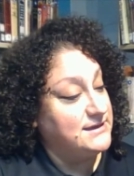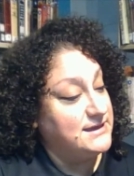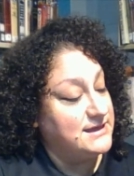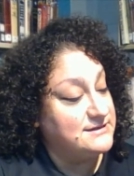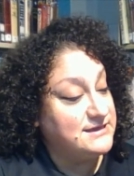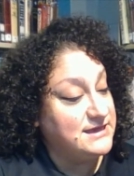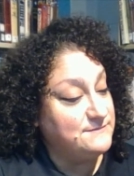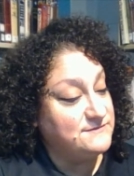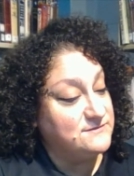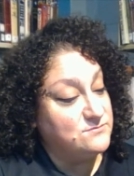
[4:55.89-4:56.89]
and
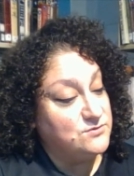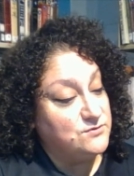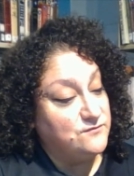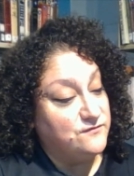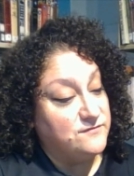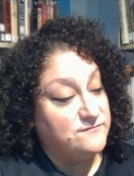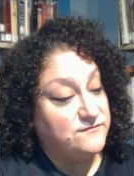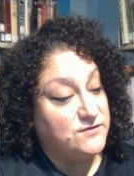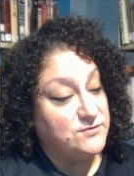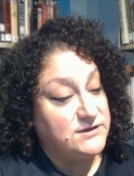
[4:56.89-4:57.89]
keeps the moon from
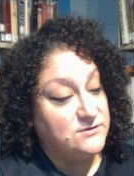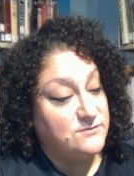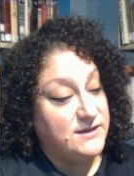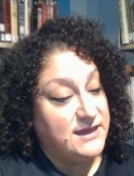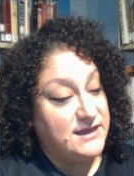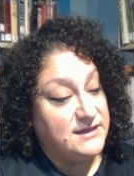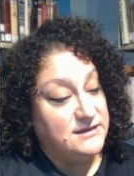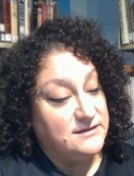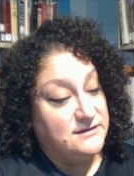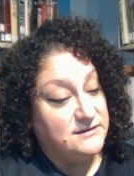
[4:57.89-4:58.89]
floating away
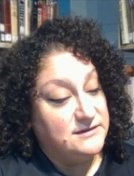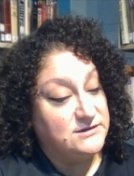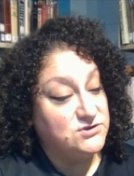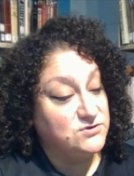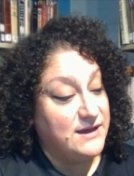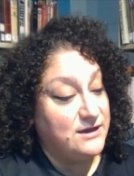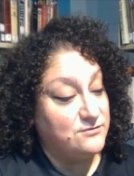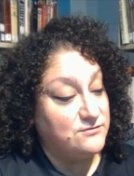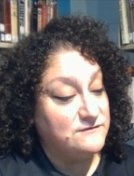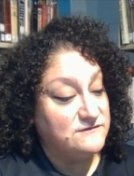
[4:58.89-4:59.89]
into
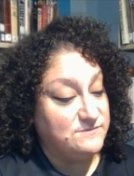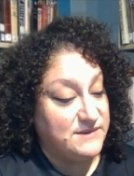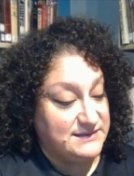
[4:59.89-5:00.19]
outer space.